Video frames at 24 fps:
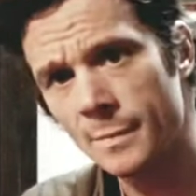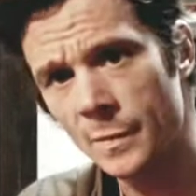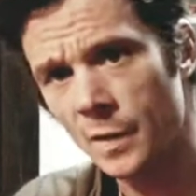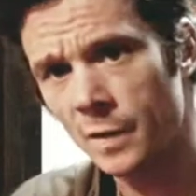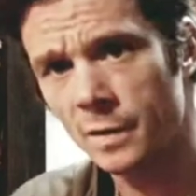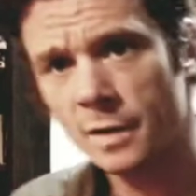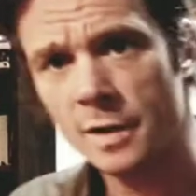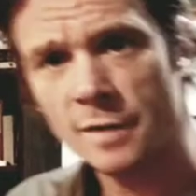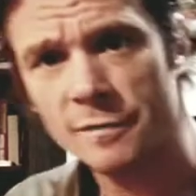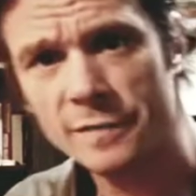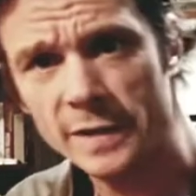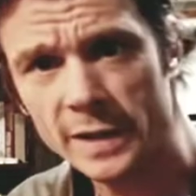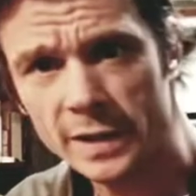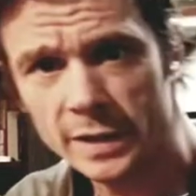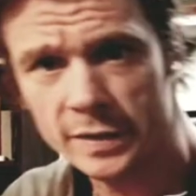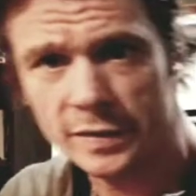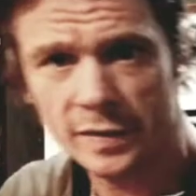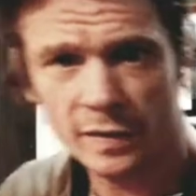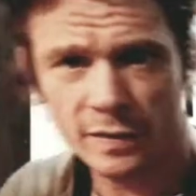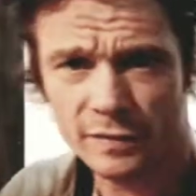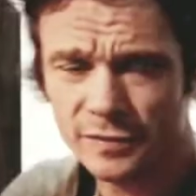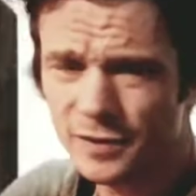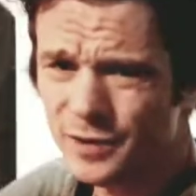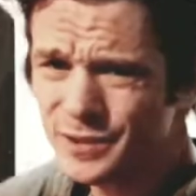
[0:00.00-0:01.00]

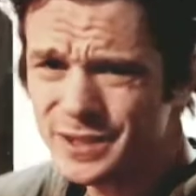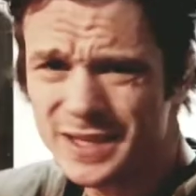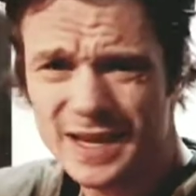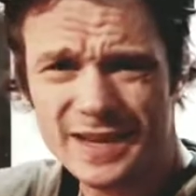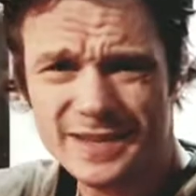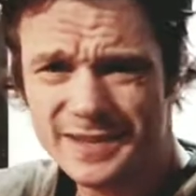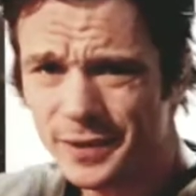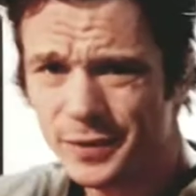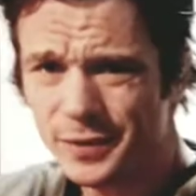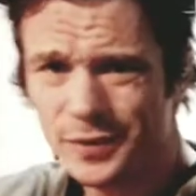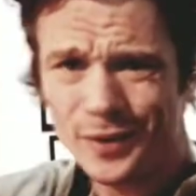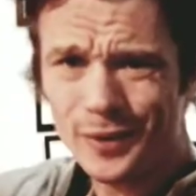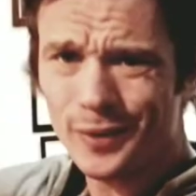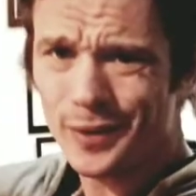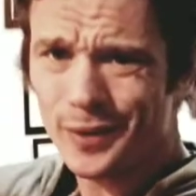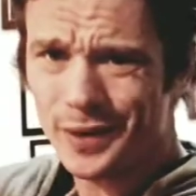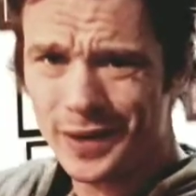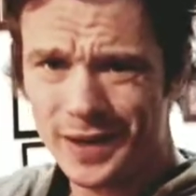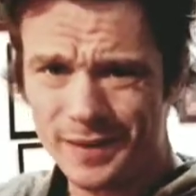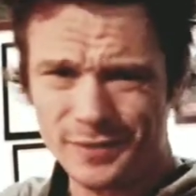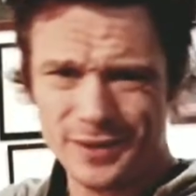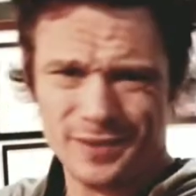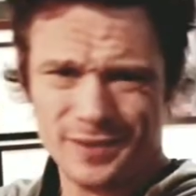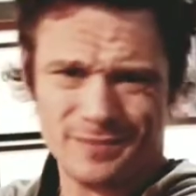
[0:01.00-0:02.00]
if those guys can do it,
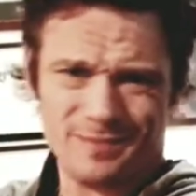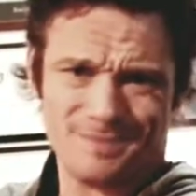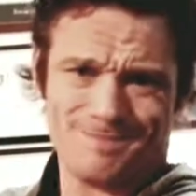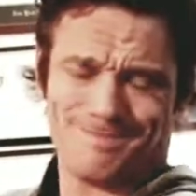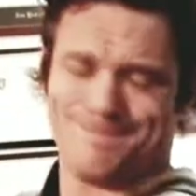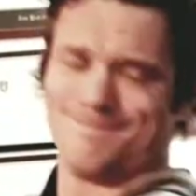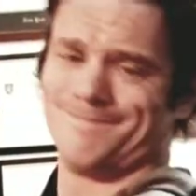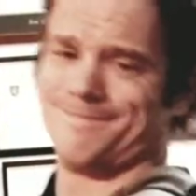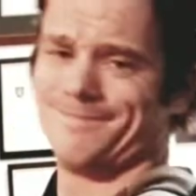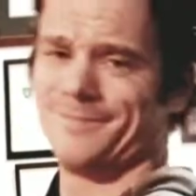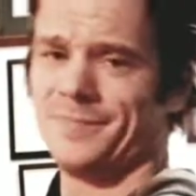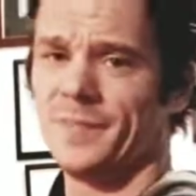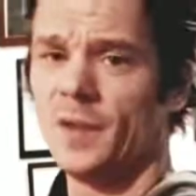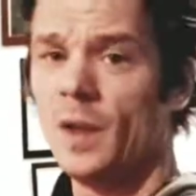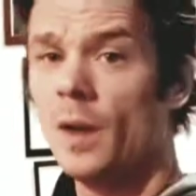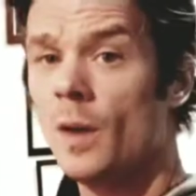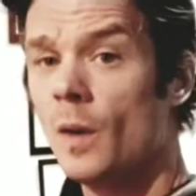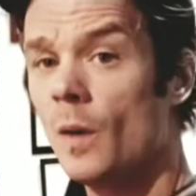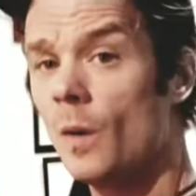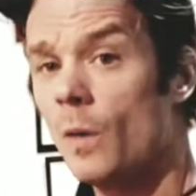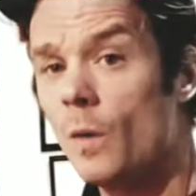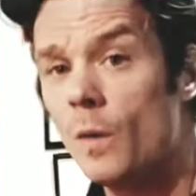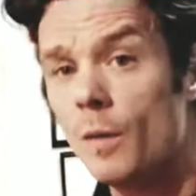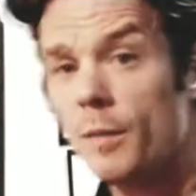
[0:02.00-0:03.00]
I mean,
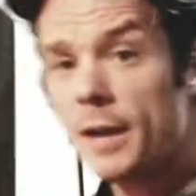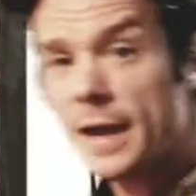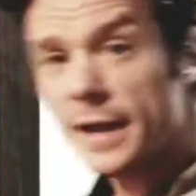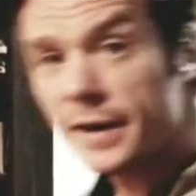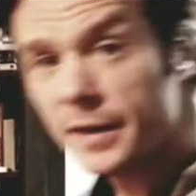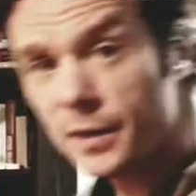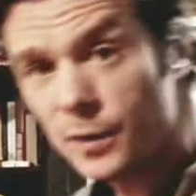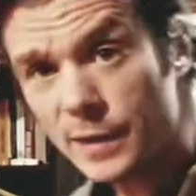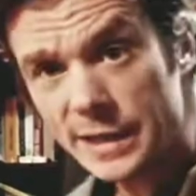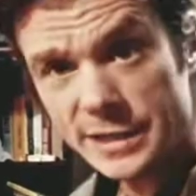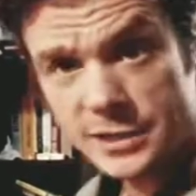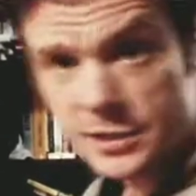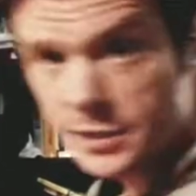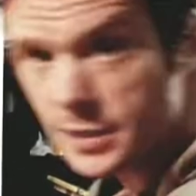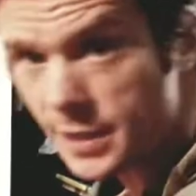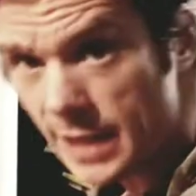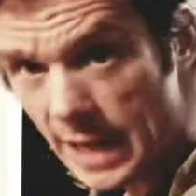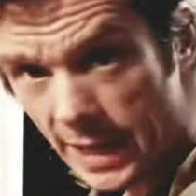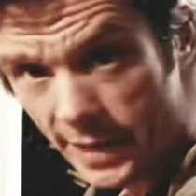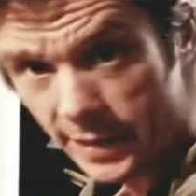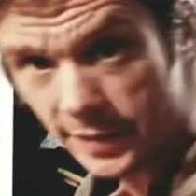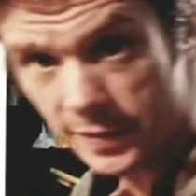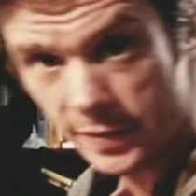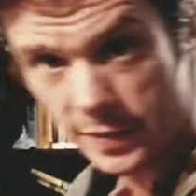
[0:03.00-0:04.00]
who am I to question
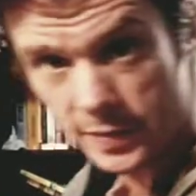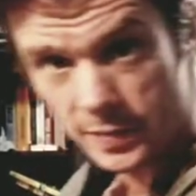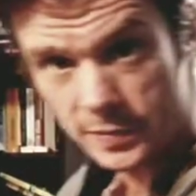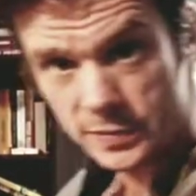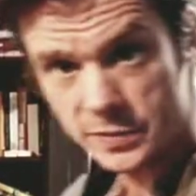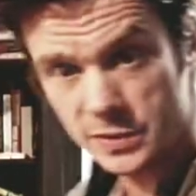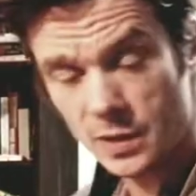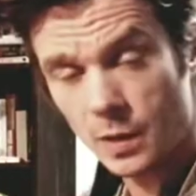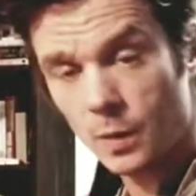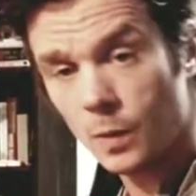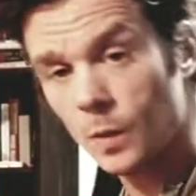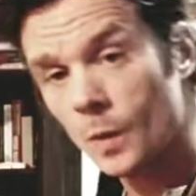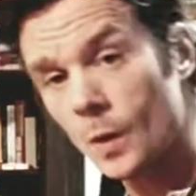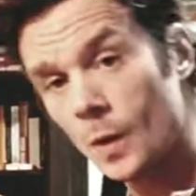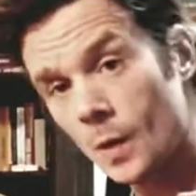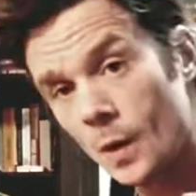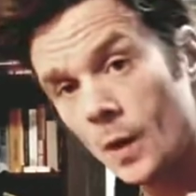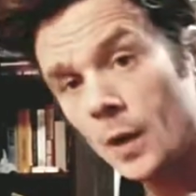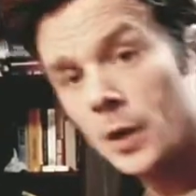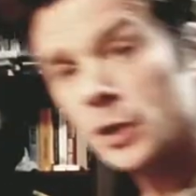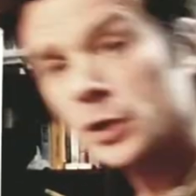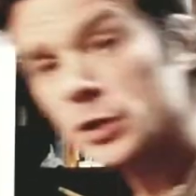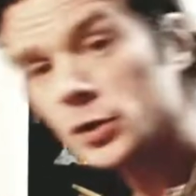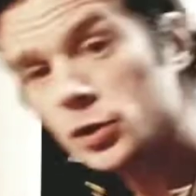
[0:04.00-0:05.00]
that, you know? So
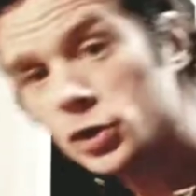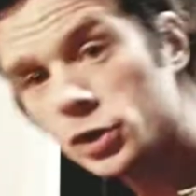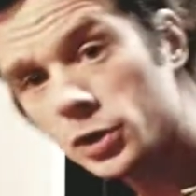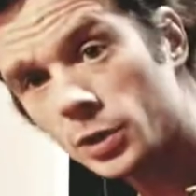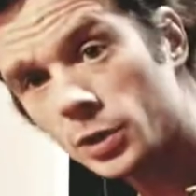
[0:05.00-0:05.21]
you should